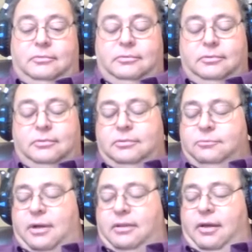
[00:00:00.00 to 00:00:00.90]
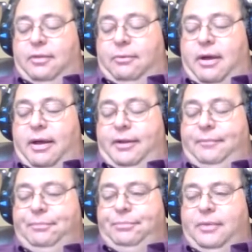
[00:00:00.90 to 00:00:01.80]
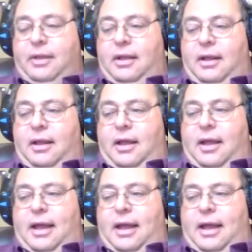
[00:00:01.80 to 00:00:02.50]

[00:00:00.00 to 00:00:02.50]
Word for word: Very often, my clients, uh,